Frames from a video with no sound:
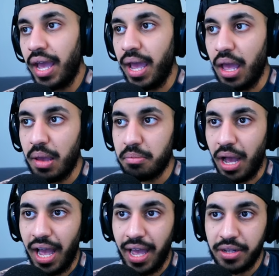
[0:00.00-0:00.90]

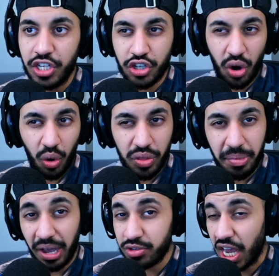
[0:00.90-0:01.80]
and these are all the
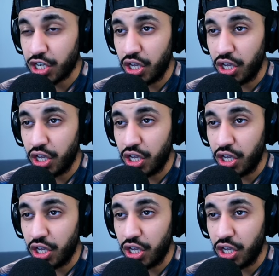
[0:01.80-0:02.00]
barrels that